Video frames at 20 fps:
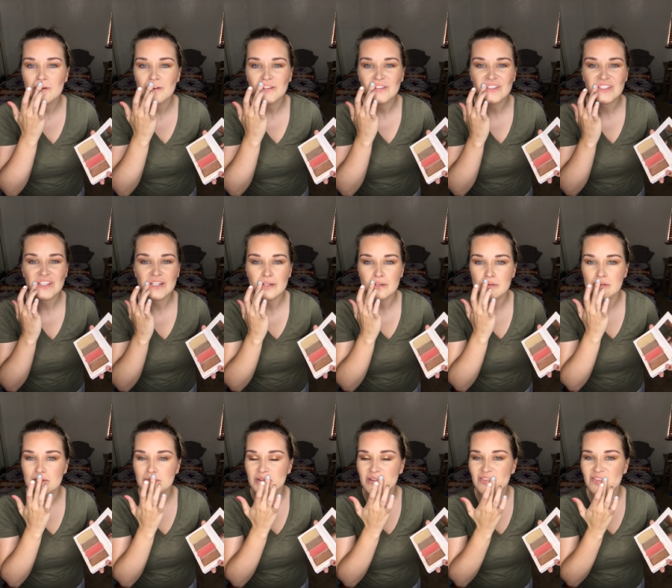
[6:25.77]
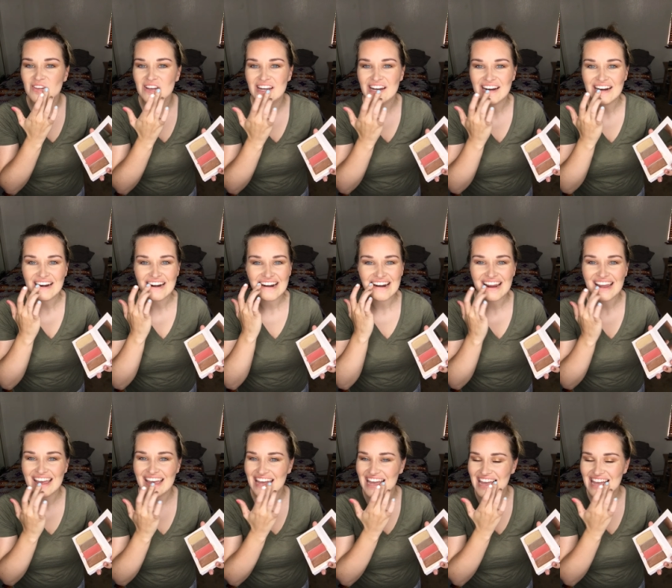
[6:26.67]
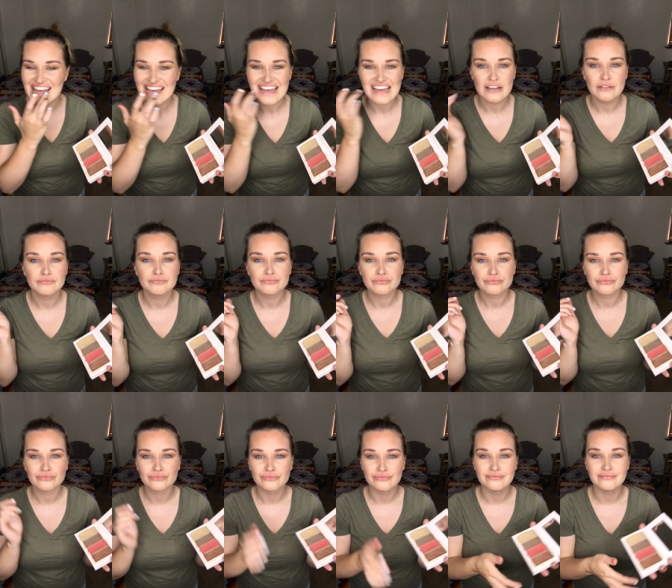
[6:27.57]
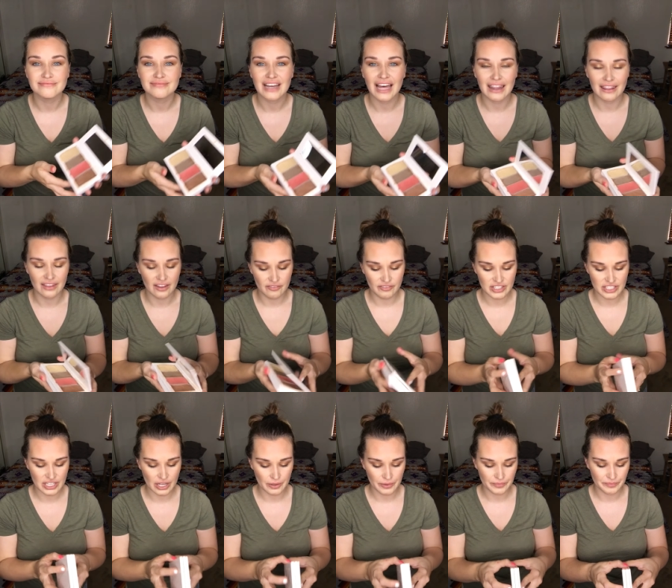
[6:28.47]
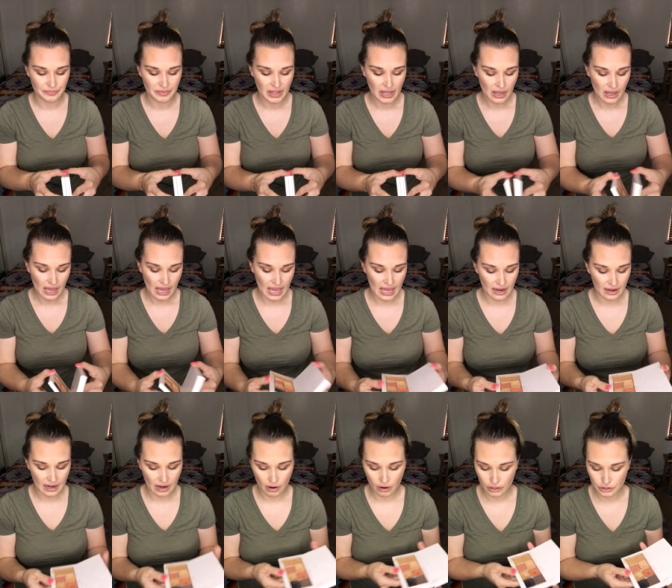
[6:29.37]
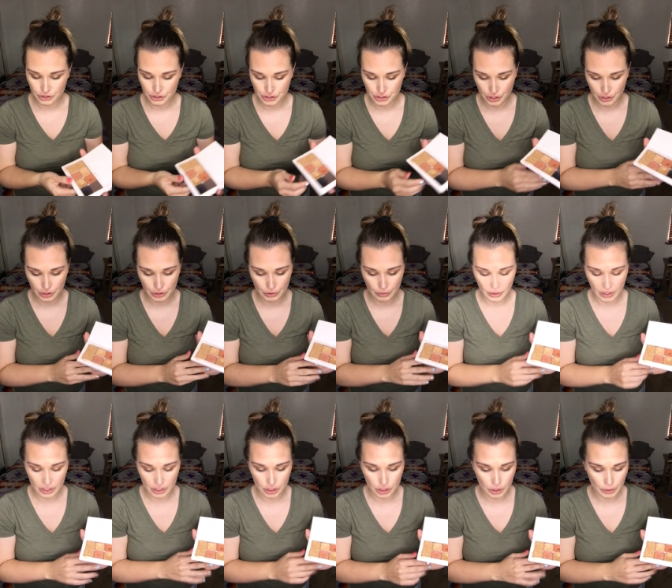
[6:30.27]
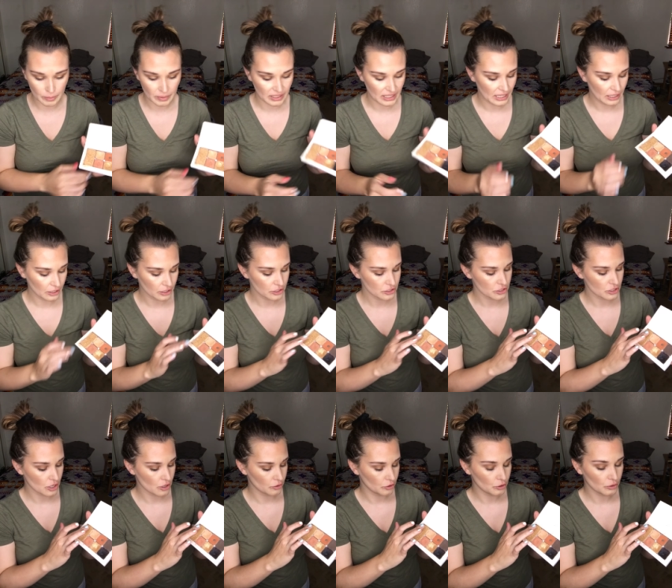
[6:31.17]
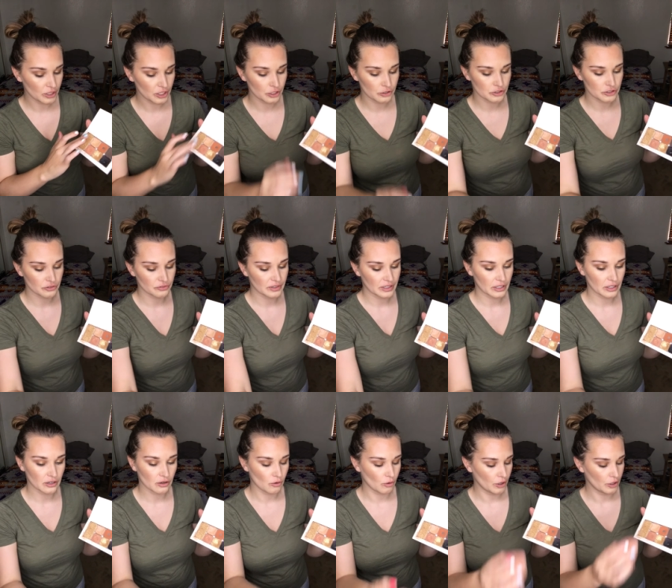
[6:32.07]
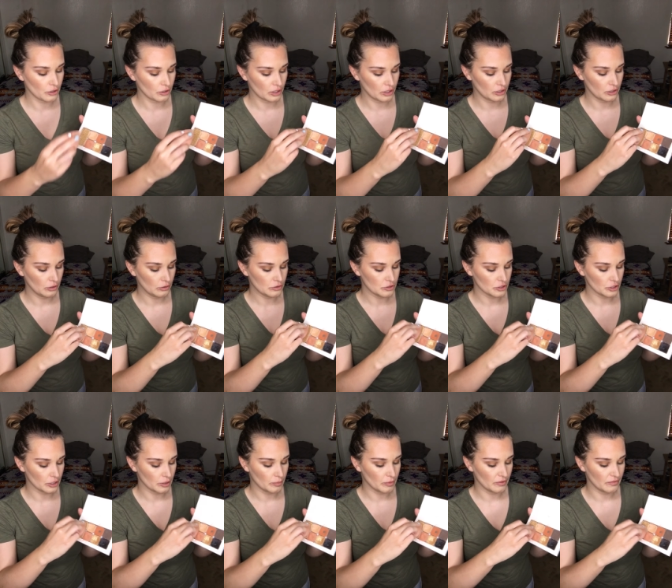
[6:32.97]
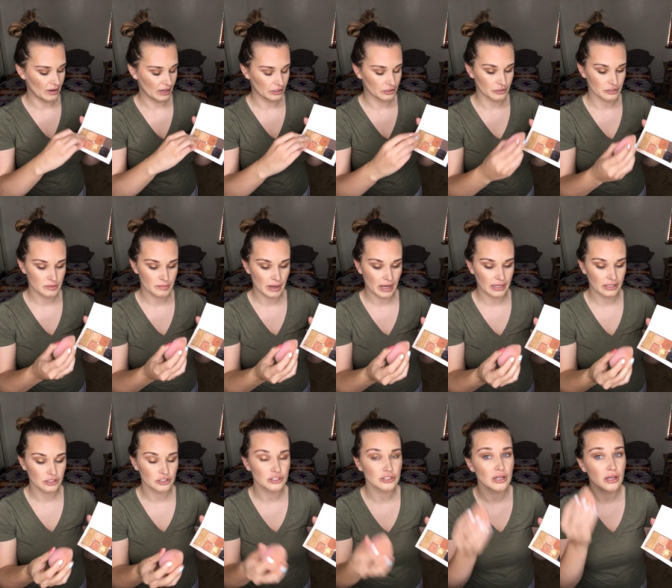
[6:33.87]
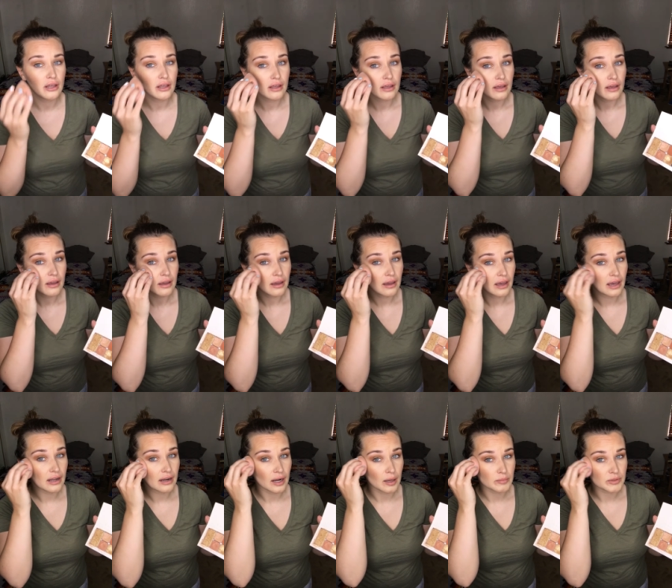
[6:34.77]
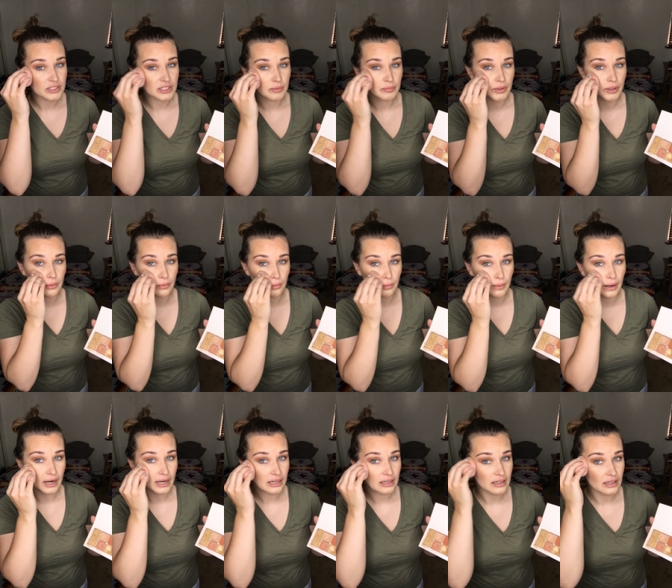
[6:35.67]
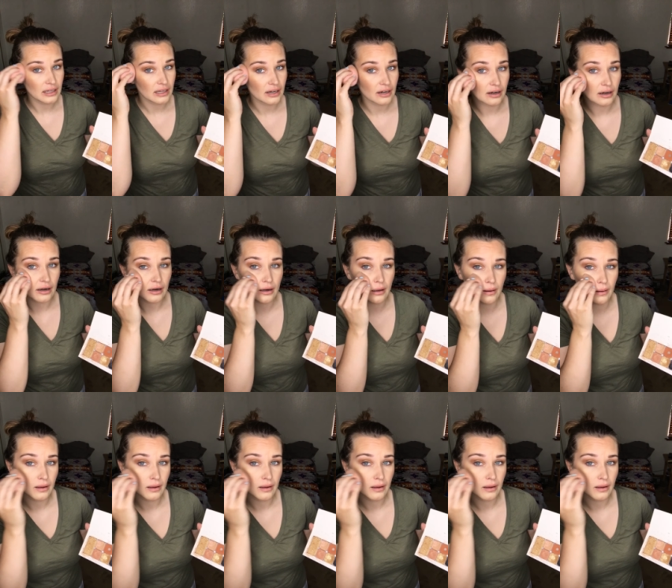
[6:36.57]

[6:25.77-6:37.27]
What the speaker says: Just gonna use my finger. I love this color. And now I'll just show you illuminator. So you can use your finger or you can use your perfector sponge. And I'm just gonna put it right here